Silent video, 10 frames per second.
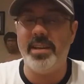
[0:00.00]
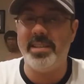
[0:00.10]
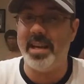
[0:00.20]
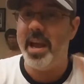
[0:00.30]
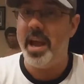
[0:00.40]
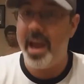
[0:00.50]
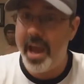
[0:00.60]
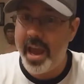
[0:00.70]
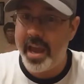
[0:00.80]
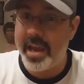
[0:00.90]
It's like,
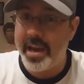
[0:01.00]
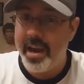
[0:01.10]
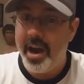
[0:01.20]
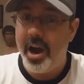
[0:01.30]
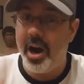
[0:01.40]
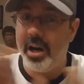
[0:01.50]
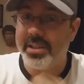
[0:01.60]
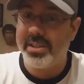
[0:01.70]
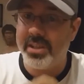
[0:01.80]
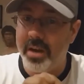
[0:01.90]
hey, uh,
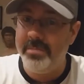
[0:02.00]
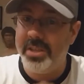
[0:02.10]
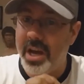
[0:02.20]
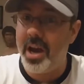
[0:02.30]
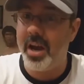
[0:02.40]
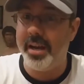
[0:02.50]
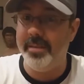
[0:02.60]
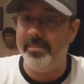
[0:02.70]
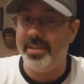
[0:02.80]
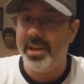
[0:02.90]

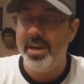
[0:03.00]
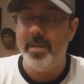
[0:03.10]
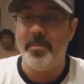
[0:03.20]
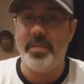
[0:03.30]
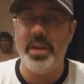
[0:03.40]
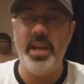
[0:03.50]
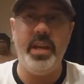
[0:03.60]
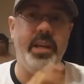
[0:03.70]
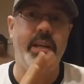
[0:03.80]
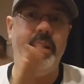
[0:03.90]
sometimes
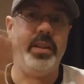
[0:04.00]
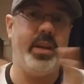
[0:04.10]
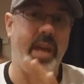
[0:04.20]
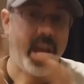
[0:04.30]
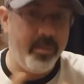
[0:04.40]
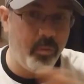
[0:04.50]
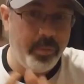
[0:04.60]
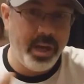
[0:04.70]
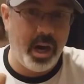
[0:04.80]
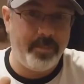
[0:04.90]
the the game will
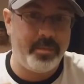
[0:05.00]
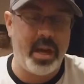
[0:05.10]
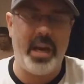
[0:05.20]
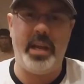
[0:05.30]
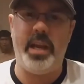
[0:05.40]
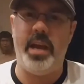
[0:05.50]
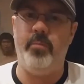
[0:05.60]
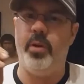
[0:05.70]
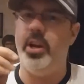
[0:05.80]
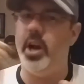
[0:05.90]
be updating, and
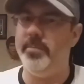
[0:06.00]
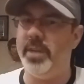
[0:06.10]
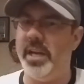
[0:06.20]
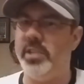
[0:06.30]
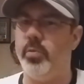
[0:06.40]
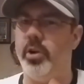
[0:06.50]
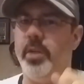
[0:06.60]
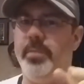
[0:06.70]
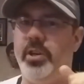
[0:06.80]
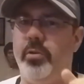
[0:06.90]
when it updates, we're going to
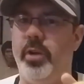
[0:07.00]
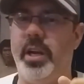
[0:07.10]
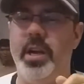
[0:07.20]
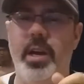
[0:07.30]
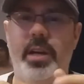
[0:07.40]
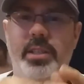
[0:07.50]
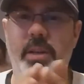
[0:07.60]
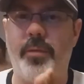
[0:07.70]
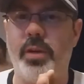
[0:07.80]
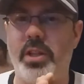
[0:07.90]
be doing
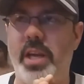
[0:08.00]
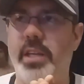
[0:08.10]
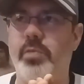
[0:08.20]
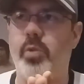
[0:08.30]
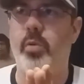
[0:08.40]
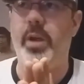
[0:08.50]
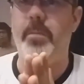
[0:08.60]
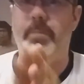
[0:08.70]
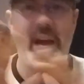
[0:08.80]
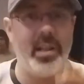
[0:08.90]
different things where we
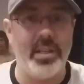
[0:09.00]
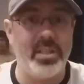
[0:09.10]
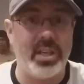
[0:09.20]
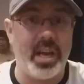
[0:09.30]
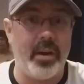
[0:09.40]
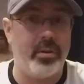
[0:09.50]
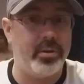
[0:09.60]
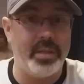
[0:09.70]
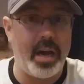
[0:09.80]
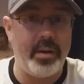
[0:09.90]
balance the
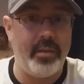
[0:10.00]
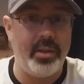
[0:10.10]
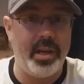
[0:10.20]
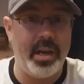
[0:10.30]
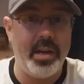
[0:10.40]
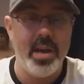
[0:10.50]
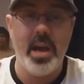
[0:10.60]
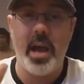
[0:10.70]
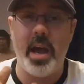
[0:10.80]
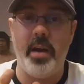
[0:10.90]
characters out and everything,
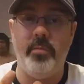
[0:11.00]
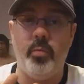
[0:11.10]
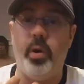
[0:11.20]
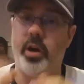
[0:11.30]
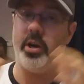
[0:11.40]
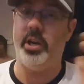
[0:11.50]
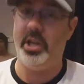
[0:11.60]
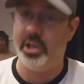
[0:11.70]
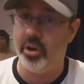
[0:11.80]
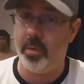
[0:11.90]
and we're going to
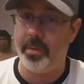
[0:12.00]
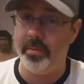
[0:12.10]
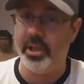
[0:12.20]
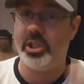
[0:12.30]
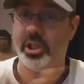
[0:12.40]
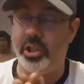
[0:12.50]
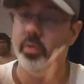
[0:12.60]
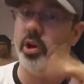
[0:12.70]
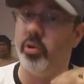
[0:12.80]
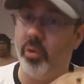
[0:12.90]
need your permission. Do you
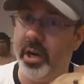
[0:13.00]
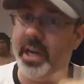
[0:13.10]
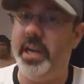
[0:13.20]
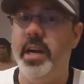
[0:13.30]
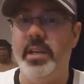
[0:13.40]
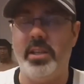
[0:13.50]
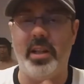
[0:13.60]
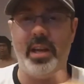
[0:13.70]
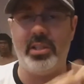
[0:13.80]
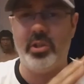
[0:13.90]
agree to
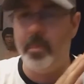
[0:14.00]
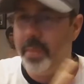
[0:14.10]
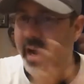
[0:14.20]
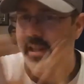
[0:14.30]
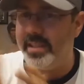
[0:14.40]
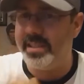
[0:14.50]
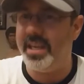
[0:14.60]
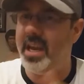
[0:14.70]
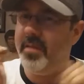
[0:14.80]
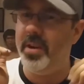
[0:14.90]
let us do balancing,
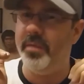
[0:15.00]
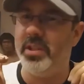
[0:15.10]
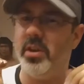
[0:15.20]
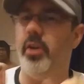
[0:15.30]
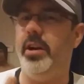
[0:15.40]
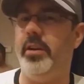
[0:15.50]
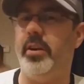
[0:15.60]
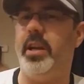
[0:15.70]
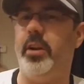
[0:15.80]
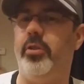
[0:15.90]
even if it's already on a
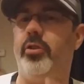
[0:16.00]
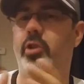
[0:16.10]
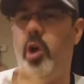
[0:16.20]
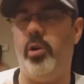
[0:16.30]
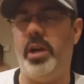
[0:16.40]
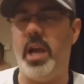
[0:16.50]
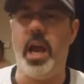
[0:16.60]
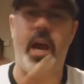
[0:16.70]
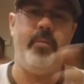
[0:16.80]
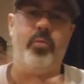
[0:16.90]
character you already
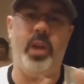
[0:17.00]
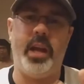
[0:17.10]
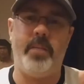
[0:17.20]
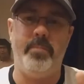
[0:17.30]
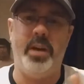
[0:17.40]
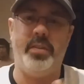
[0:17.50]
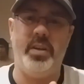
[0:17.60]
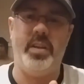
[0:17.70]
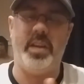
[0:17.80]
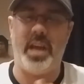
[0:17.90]
have, and we're like a month
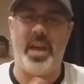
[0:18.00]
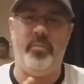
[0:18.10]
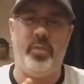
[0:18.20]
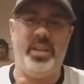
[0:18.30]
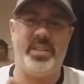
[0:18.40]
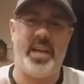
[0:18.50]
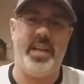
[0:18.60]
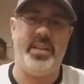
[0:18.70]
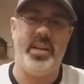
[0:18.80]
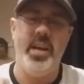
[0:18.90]
into the game, we
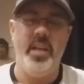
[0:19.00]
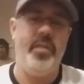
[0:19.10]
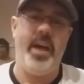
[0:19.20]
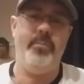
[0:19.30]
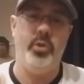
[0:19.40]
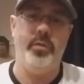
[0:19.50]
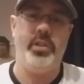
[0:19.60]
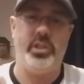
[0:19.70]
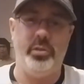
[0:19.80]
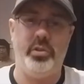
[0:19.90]
decide that that move is
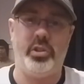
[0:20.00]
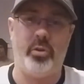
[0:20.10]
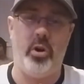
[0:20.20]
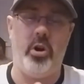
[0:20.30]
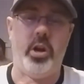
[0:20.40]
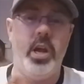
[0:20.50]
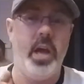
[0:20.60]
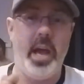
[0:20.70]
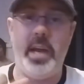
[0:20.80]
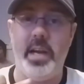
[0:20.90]
too strong?
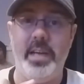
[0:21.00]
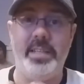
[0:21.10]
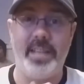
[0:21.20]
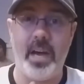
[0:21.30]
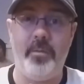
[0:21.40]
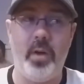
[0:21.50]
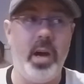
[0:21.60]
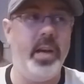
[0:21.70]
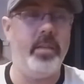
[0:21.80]
Hey, is that fine?